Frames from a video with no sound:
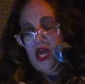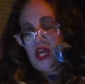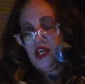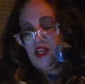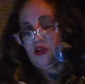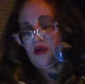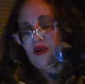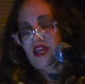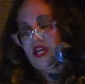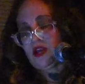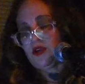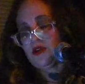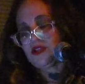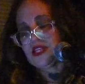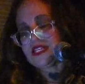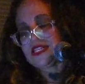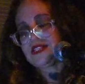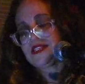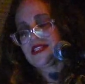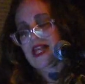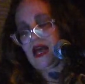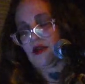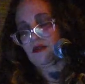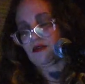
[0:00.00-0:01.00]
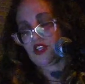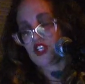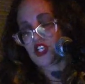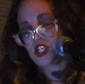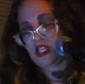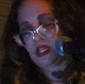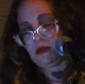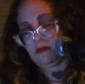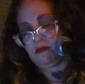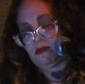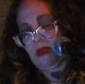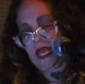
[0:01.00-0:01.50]
You hear the sound
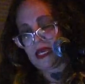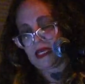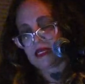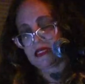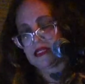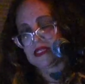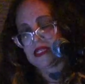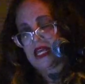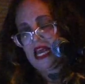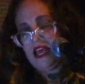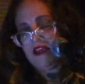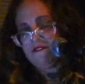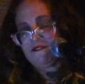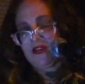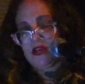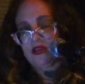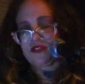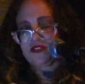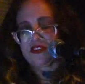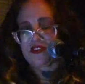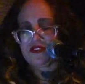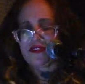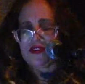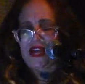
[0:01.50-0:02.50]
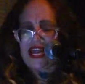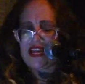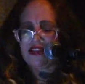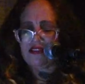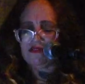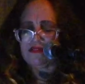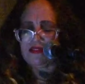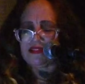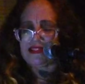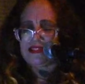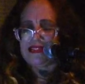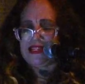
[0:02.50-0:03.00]
she makes, feel their
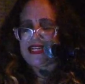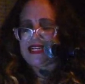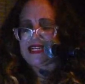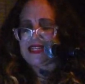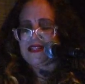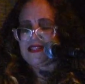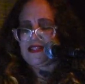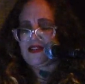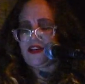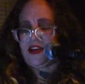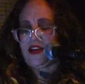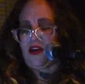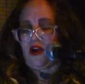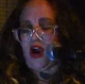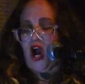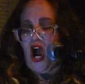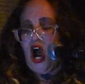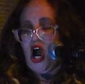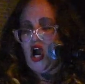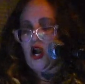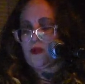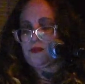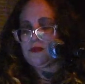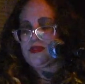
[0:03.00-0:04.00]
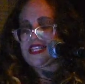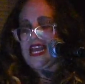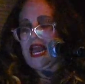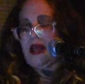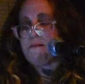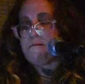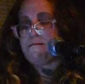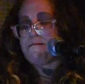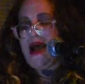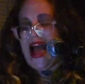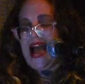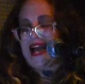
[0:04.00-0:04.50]
nails dig into your arms
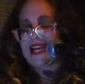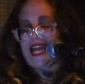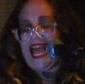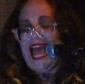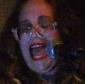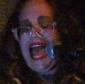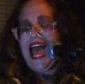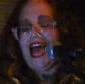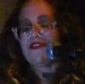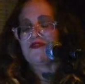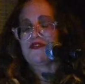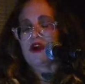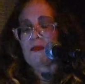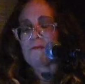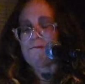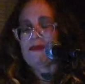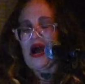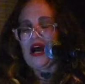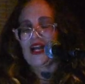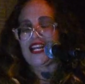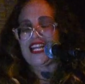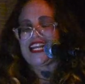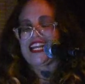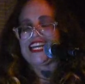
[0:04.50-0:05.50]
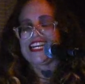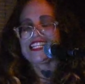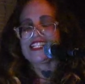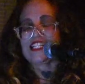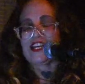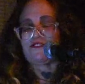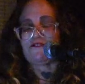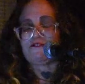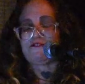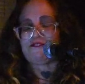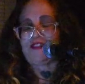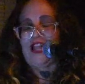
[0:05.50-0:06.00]
and back, and their body is
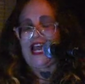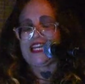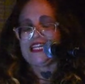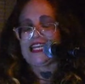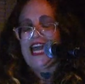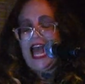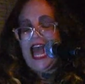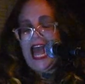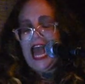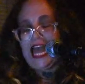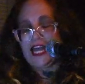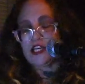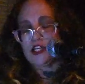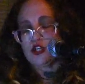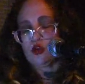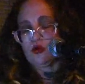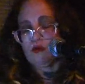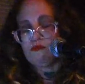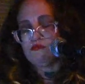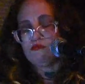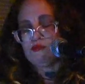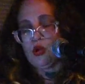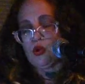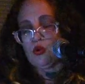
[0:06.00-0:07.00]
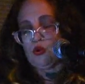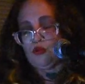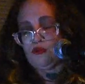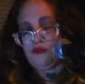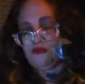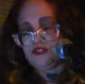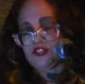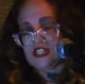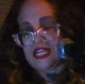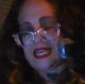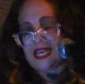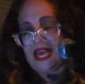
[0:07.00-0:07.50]
in flight, and you
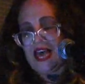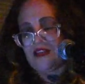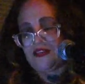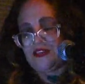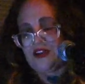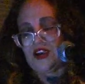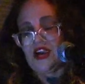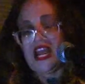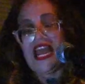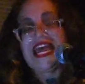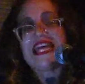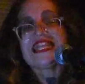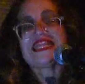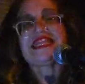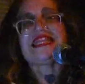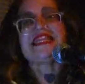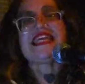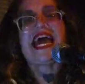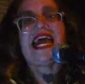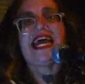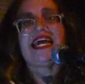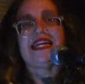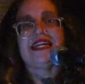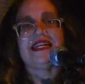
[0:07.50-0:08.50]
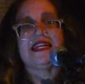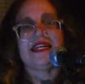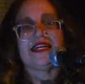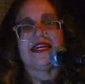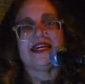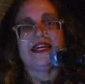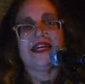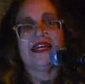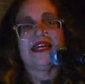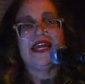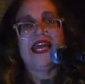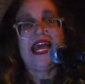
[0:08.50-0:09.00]
move together. Then
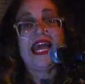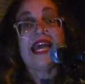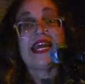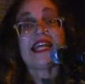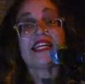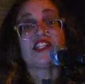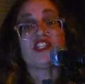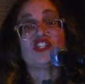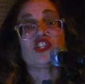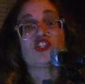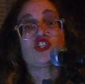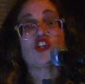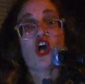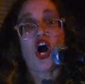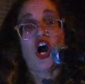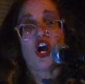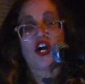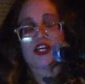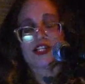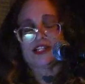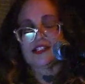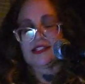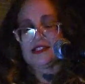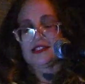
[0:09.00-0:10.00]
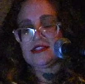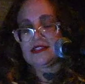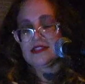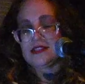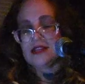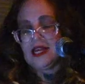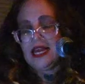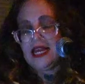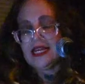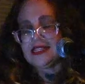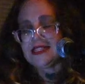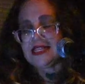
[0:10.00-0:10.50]
it starts
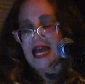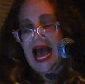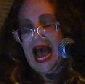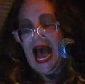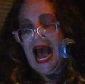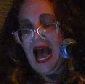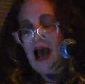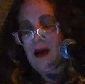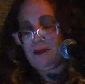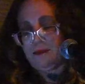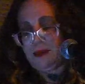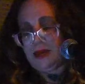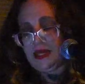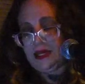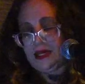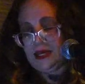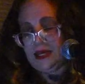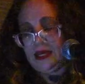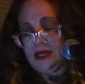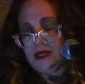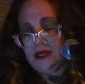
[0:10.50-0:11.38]
to happen.